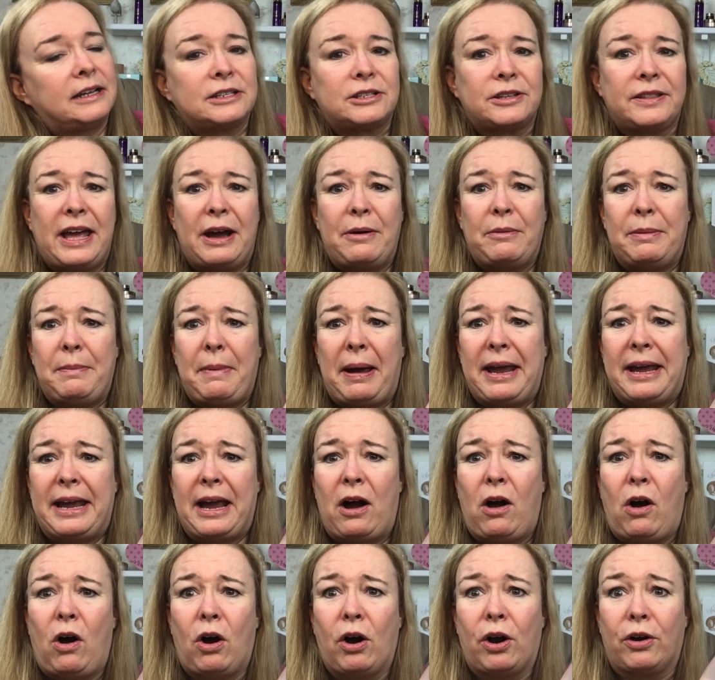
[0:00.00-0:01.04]
So that would make
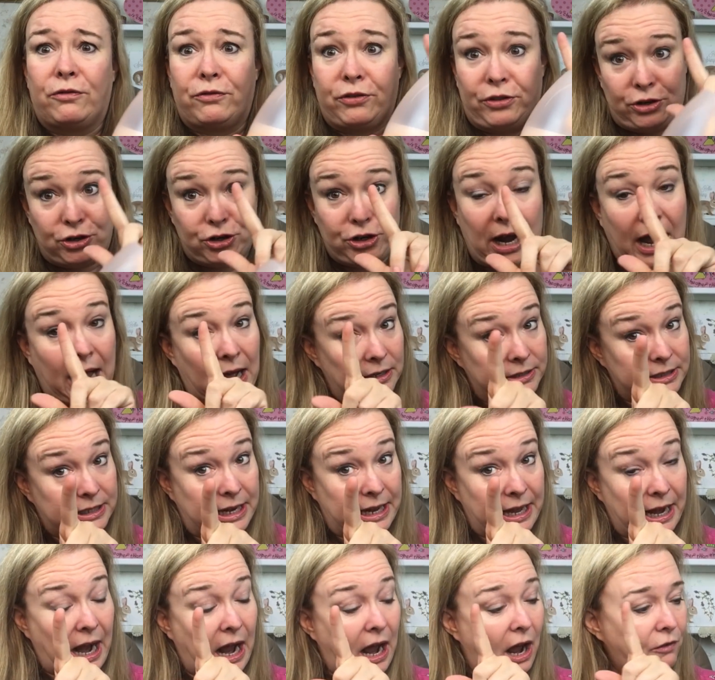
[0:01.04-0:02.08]
it hard for the child to
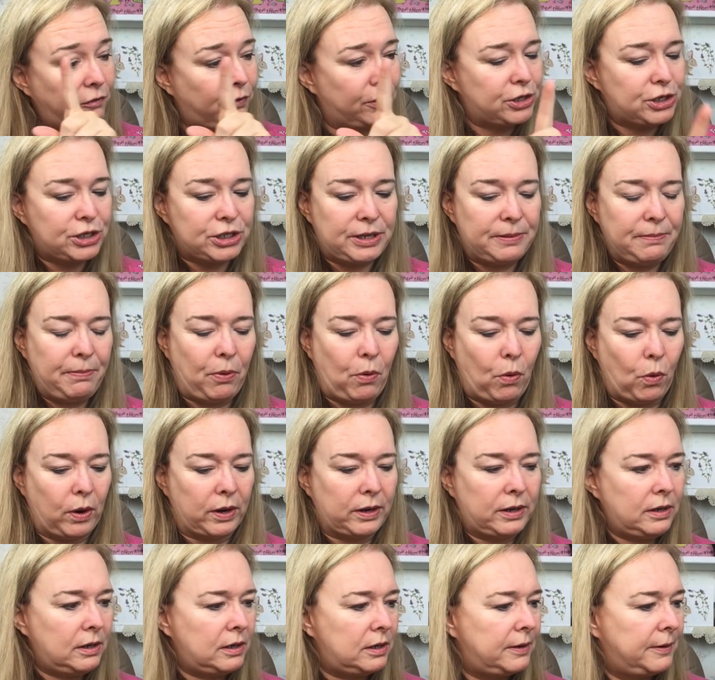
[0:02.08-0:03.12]
get off, which is
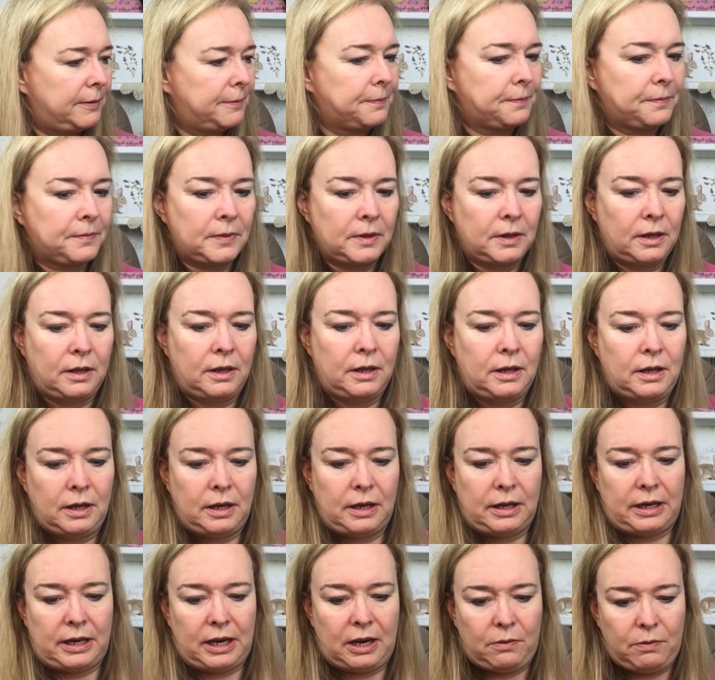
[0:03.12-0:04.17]
important.
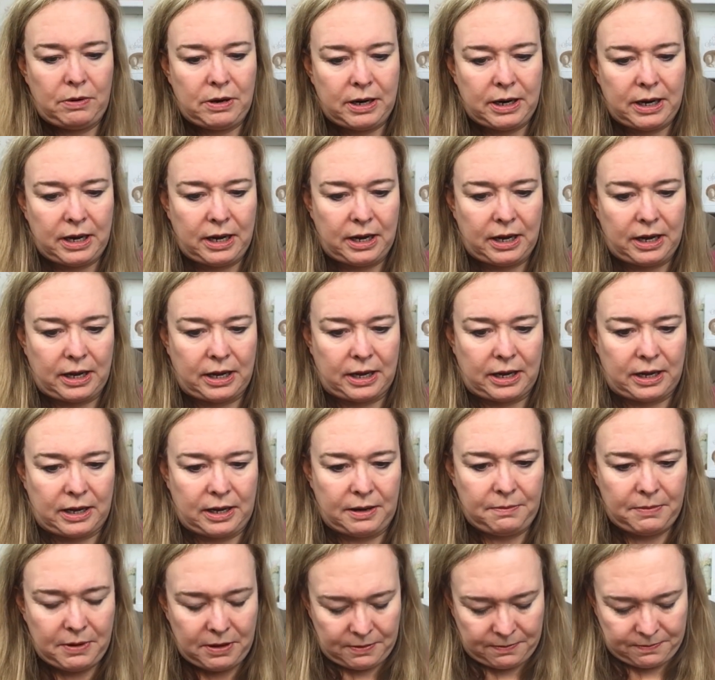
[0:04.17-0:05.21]
And it would
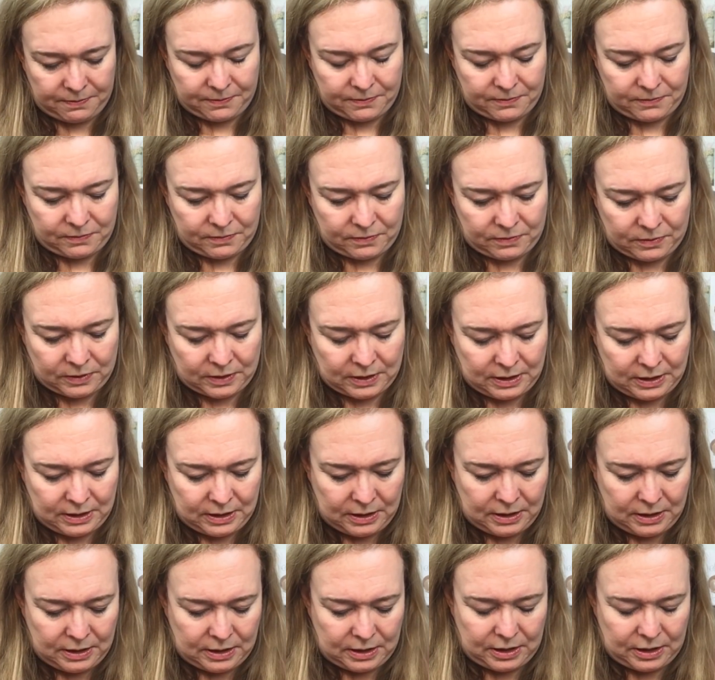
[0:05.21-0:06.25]
come
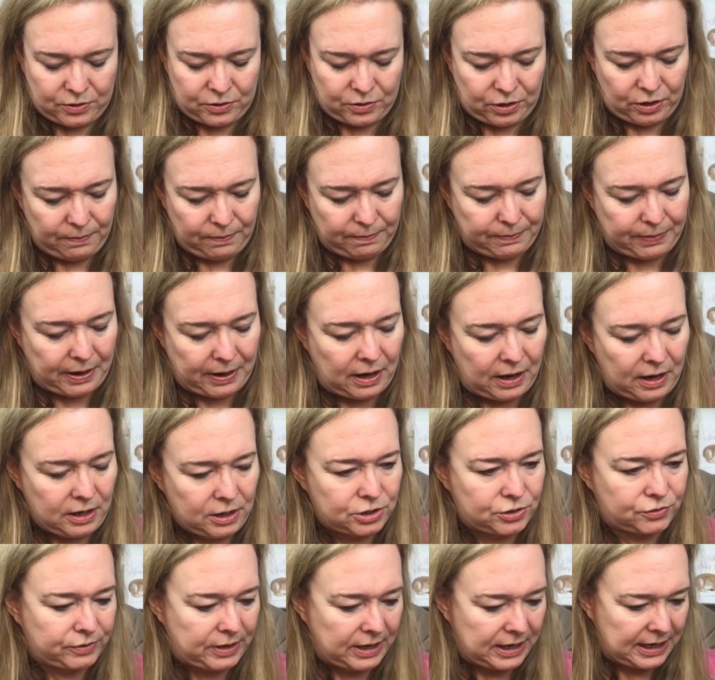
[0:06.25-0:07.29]
in your little
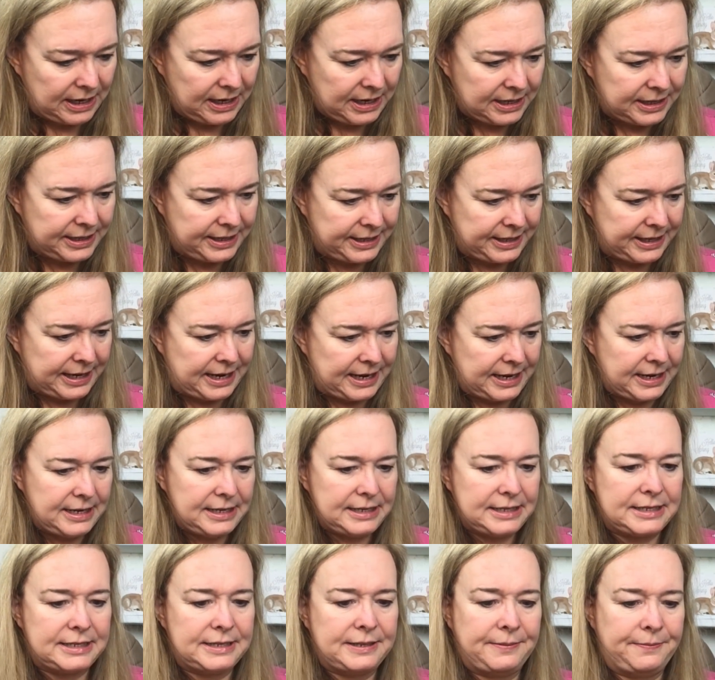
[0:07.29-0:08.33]
box right like
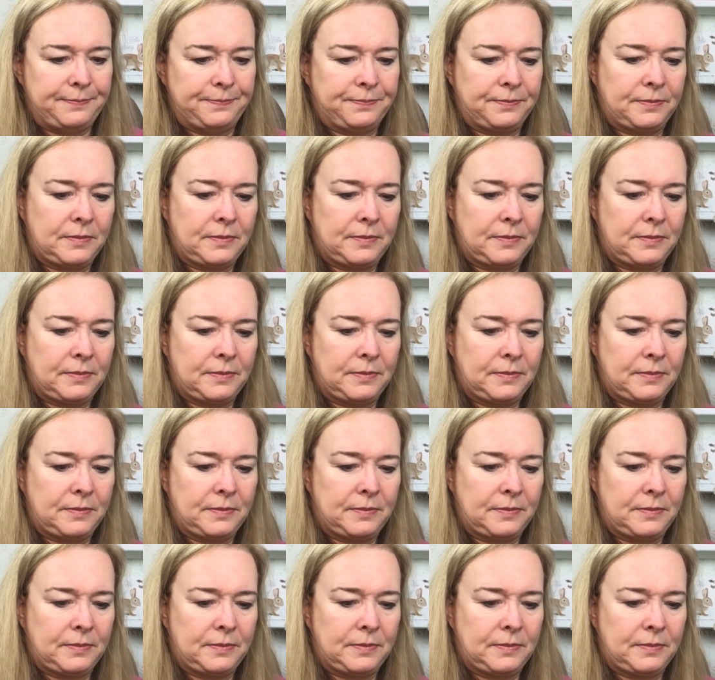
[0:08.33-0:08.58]
this.